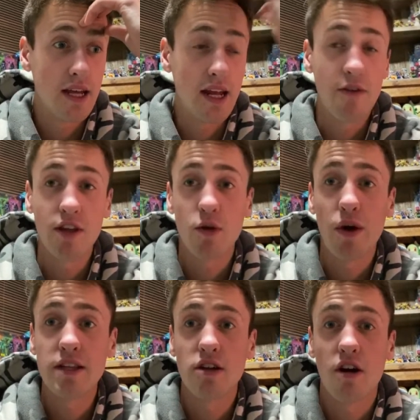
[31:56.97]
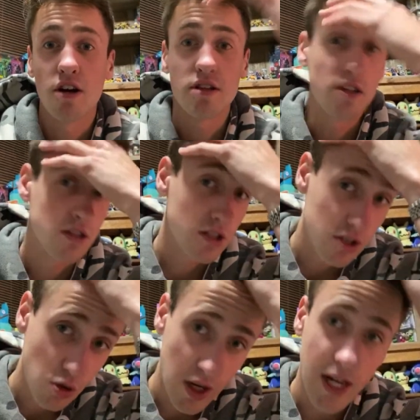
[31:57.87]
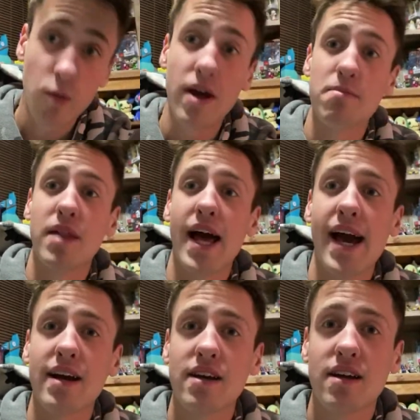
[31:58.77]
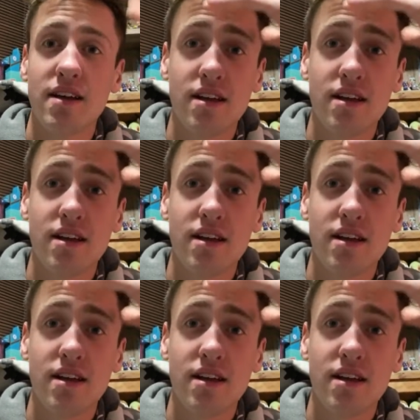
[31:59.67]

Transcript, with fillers: And everything went dark. The, the screen went black.